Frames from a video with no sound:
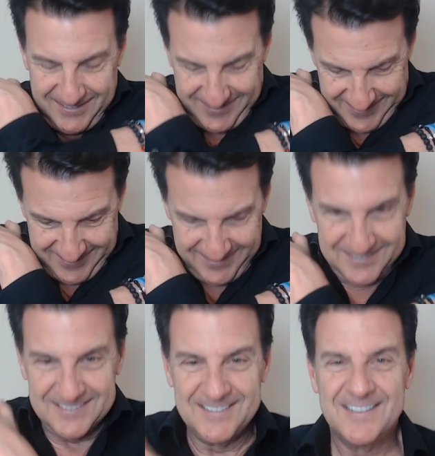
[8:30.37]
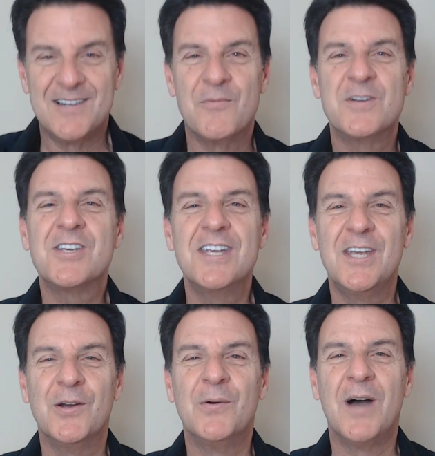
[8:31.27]
Mm. Wishing
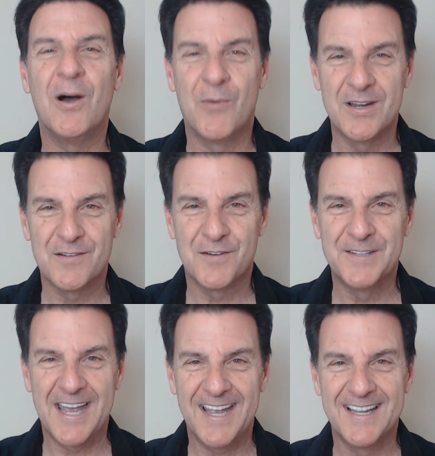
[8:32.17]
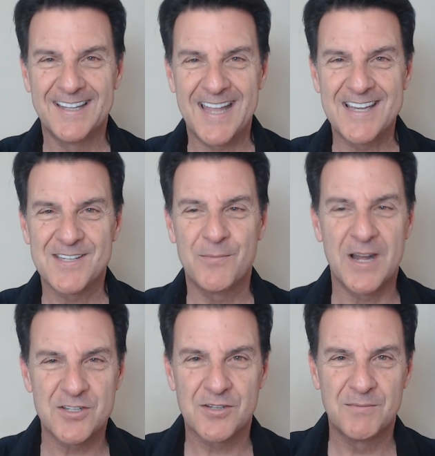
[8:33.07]
you a wonderful day. Thanks so
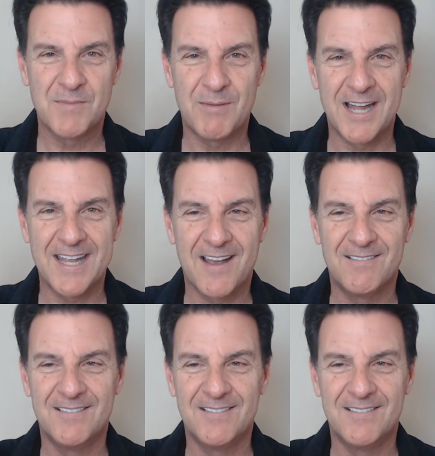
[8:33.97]
much. Bye bye now.